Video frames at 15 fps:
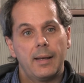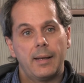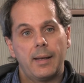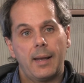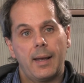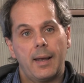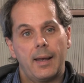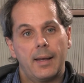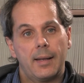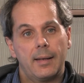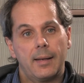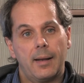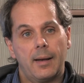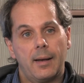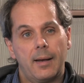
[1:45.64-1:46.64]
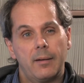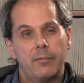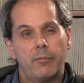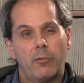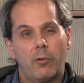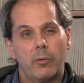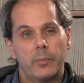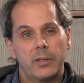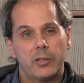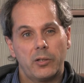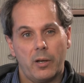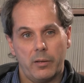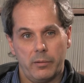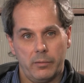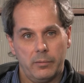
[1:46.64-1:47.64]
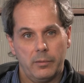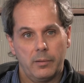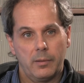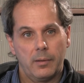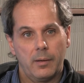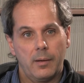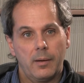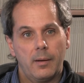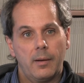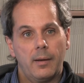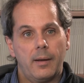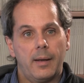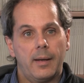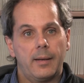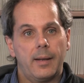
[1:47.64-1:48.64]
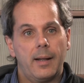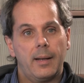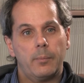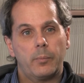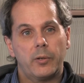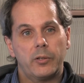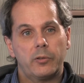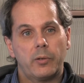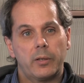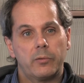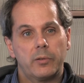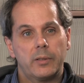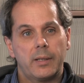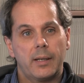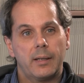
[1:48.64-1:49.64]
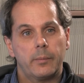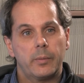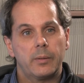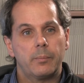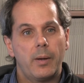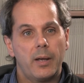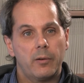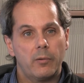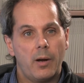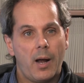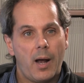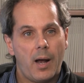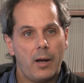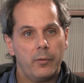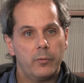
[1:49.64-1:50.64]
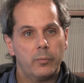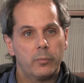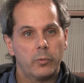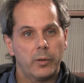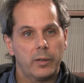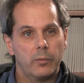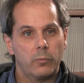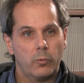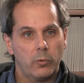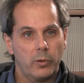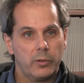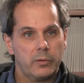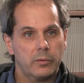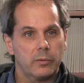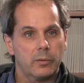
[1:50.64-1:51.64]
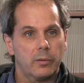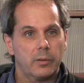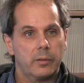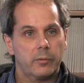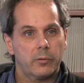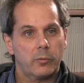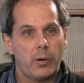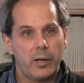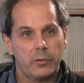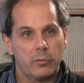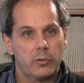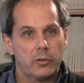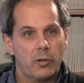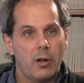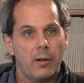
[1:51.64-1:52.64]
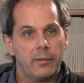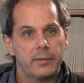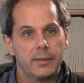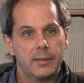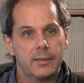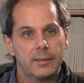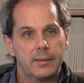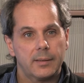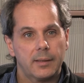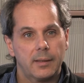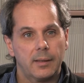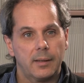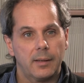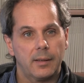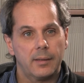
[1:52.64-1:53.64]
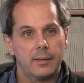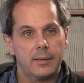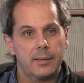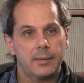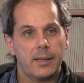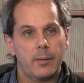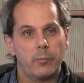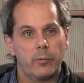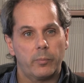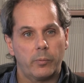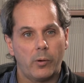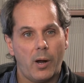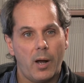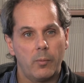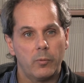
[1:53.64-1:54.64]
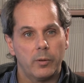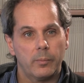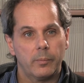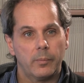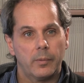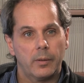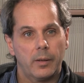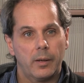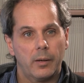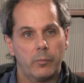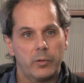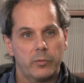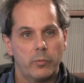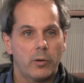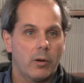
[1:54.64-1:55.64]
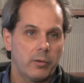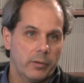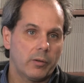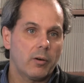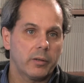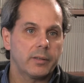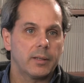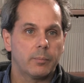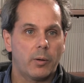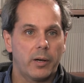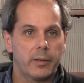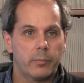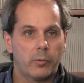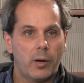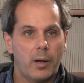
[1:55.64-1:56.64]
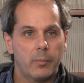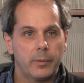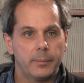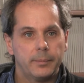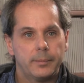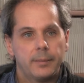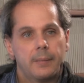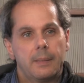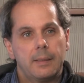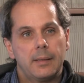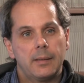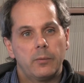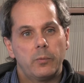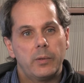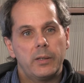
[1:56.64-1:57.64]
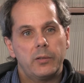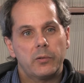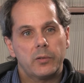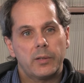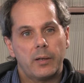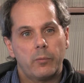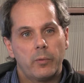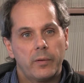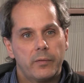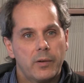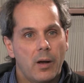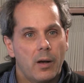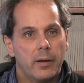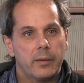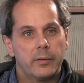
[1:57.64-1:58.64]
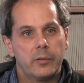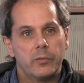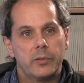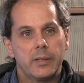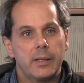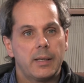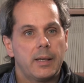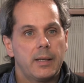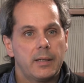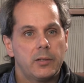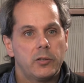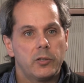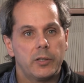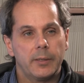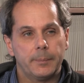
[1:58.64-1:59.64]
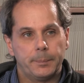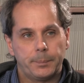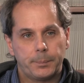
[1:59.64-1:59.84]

can inform each other and help us to understand a little bit better how the brain works or try to solve this type of problem, which we call the cocktail party problem. The research that we've done using EEG